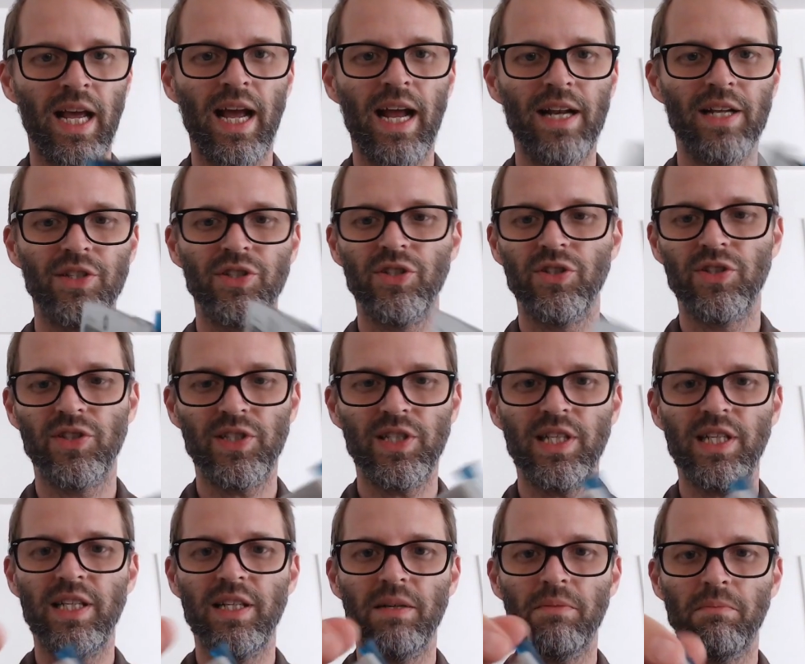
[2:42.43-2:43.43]
And as you
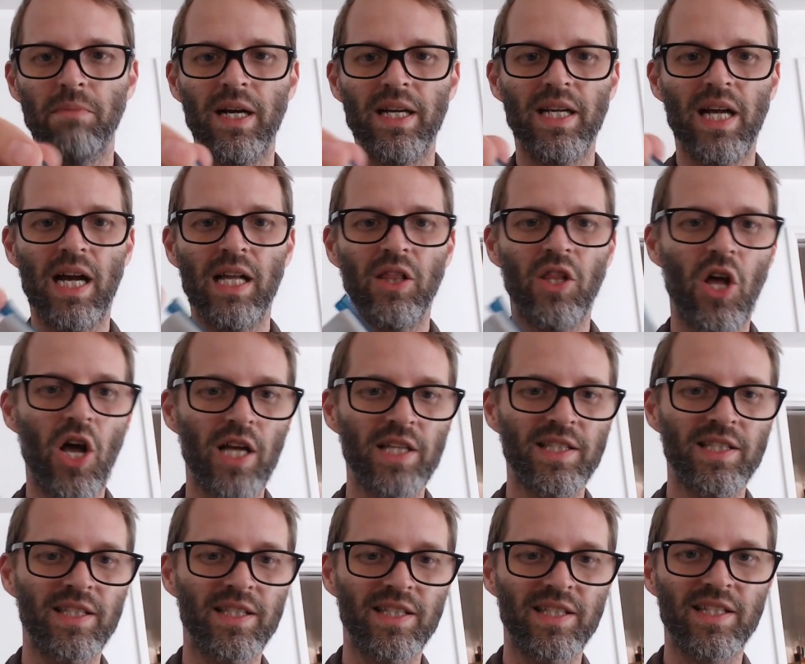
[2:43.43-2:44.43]
see, I
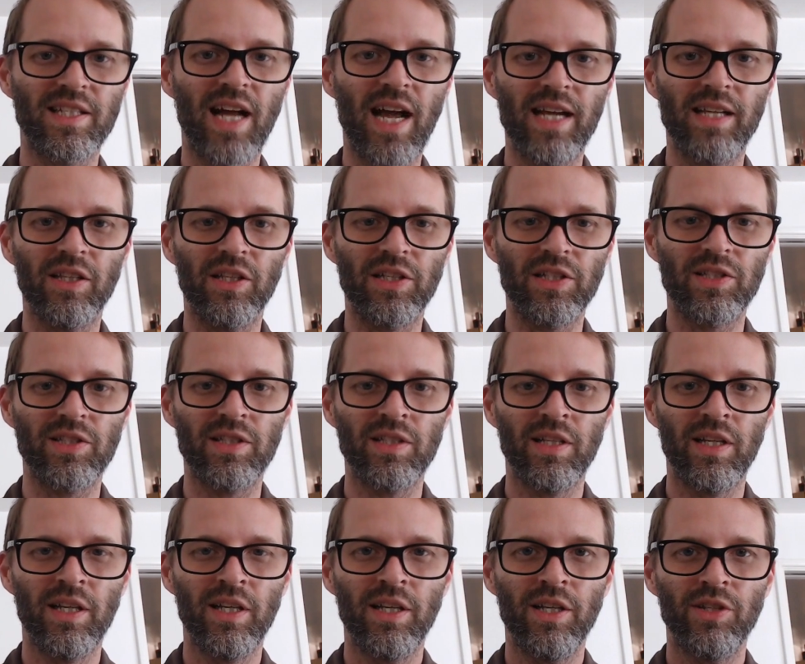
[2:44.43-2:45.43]
lost the stylus,
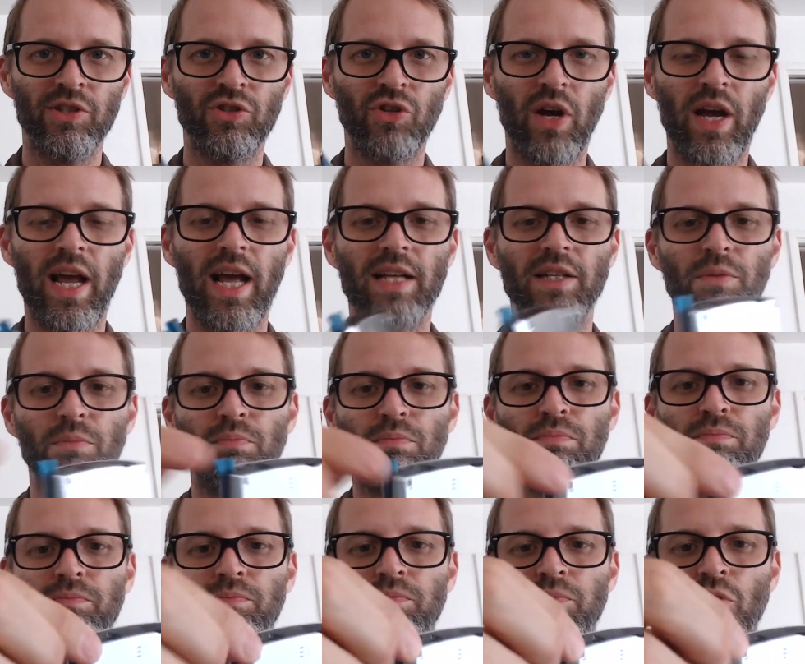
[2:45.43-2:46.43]
so I had to
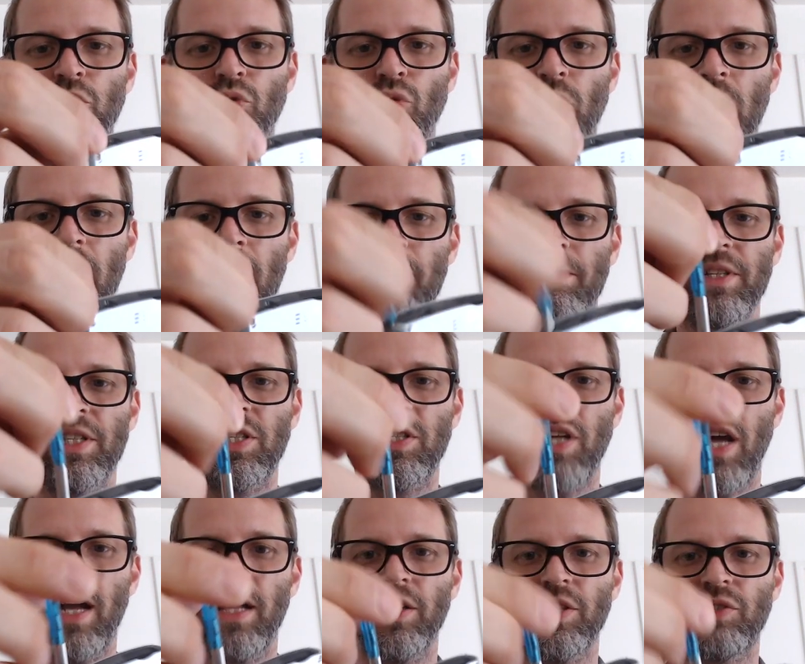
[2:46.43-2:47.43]
grab a
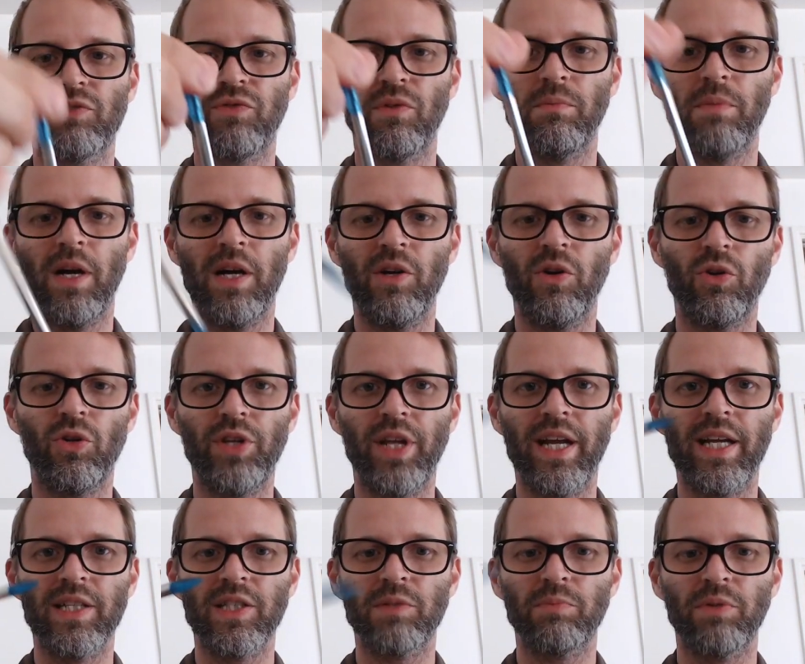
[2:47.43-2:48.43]
stylus from my old
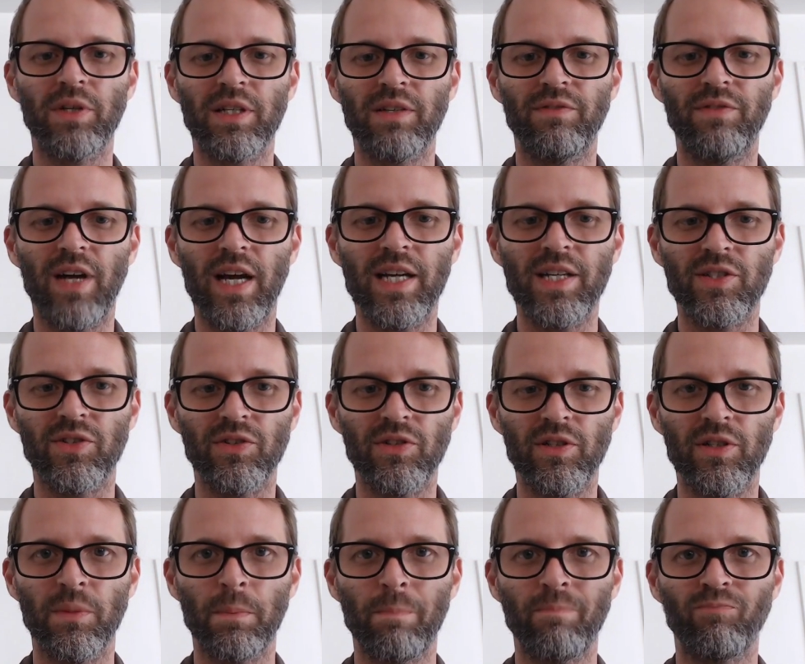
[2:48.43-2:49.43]
Handspring
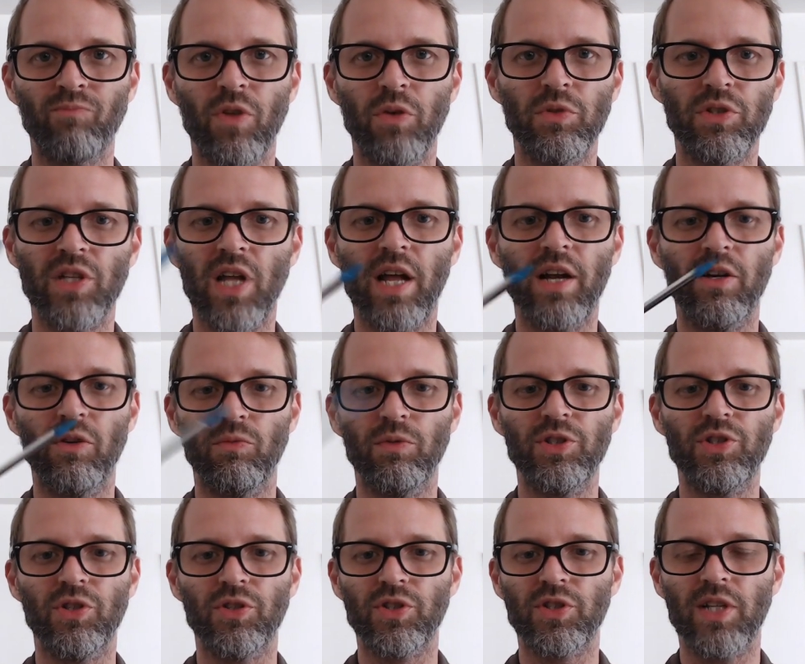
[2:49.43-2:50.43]
Visor. It was not an
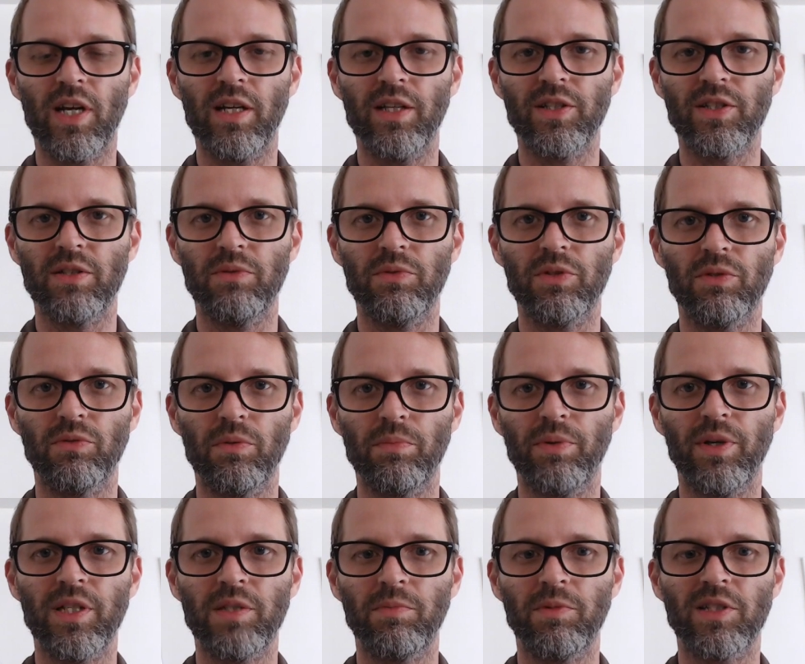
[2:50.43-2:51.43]
original stylus, it was a
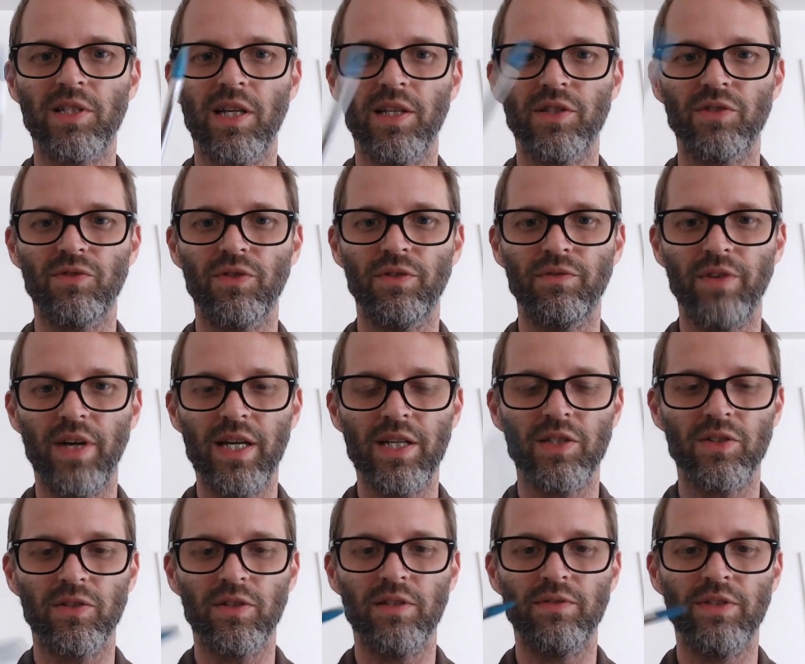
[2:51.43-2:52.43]
replacement stylus for the
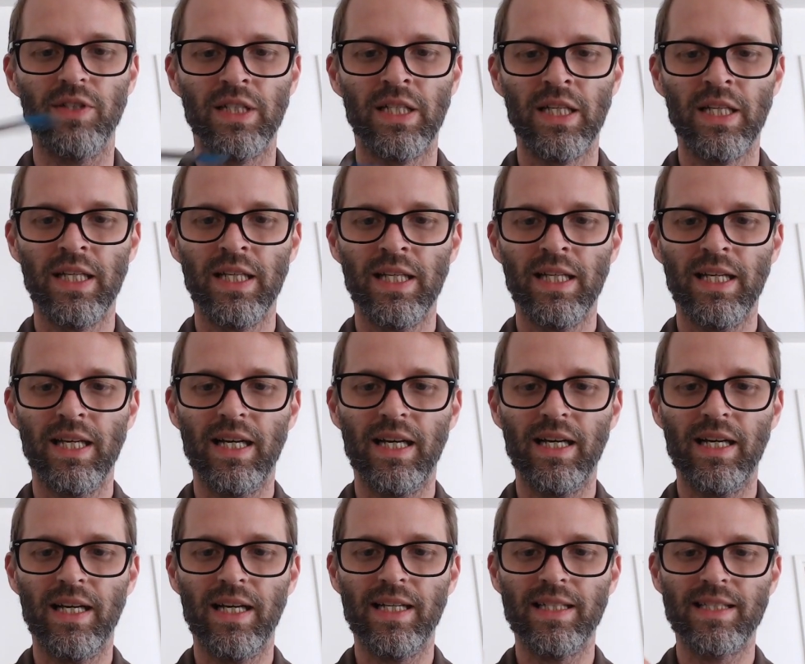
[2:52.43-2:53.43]
visor even,
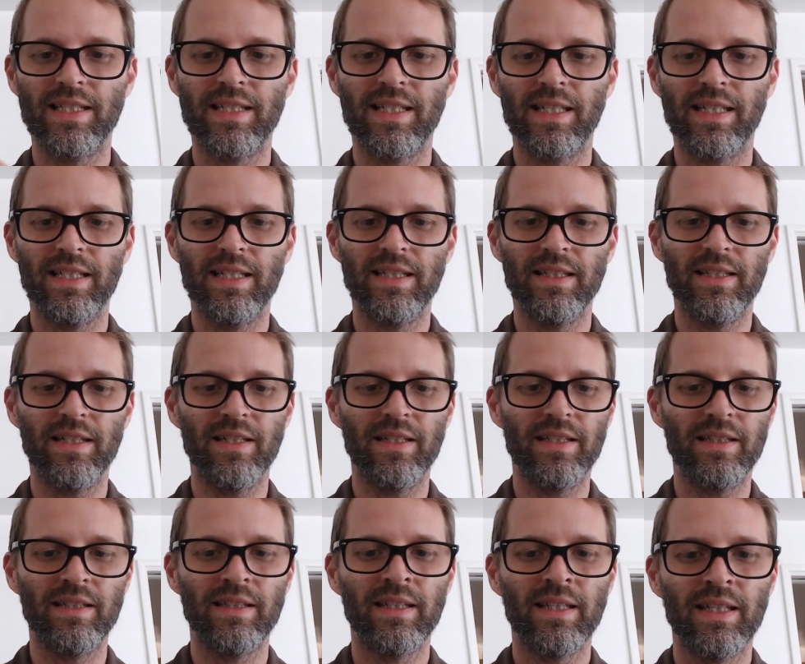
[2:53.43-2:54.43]
and stick it in there,
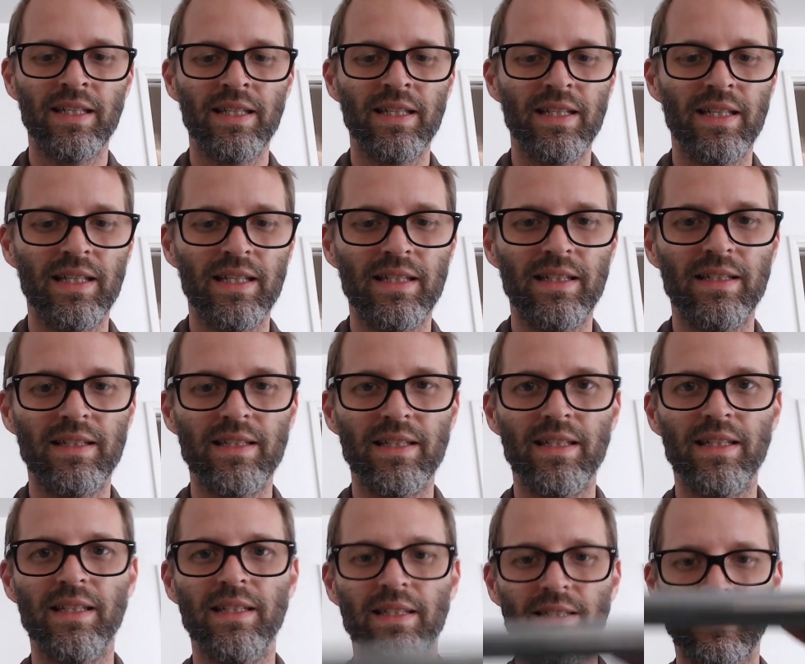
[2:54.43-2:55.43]
and it
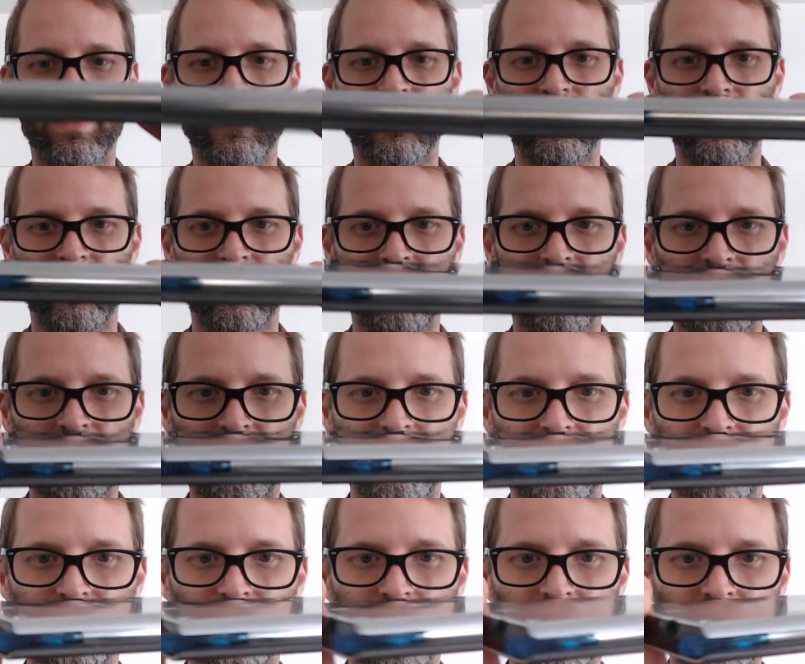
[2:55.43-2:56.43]

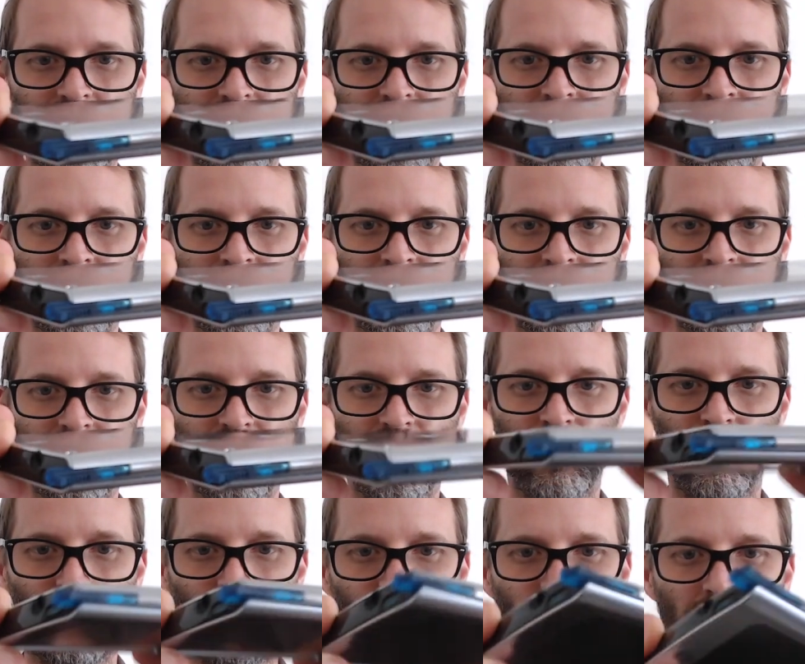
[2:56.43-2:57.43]
definitely
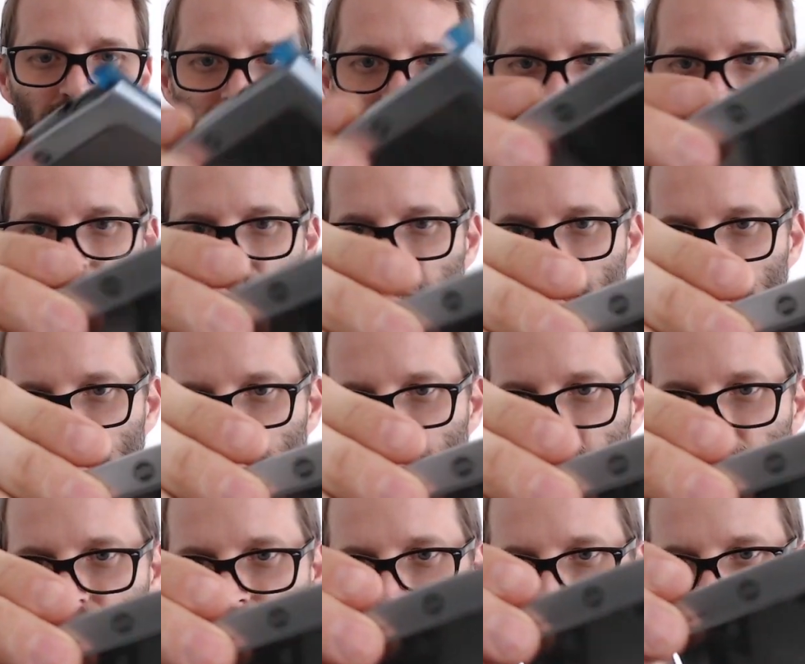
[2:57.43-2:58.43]
is too big
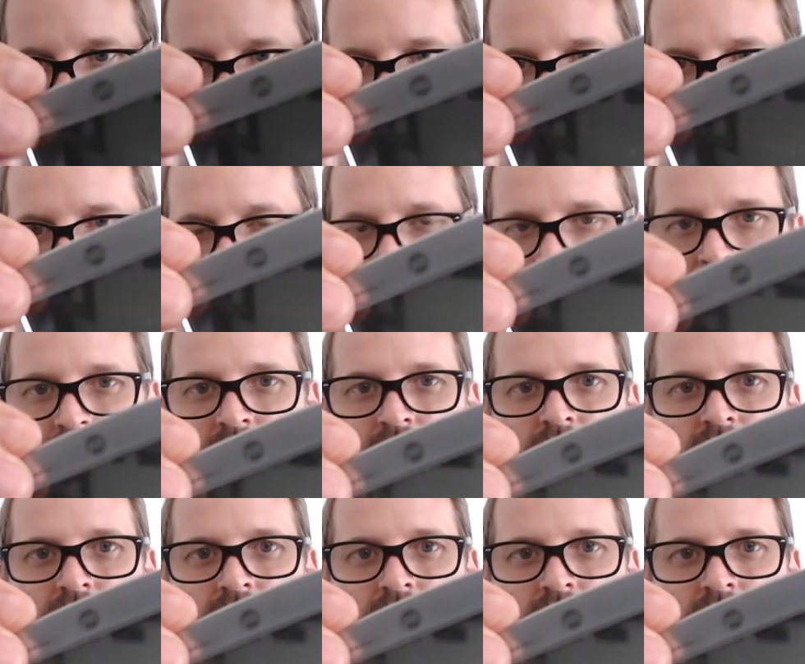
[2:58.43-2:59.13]
for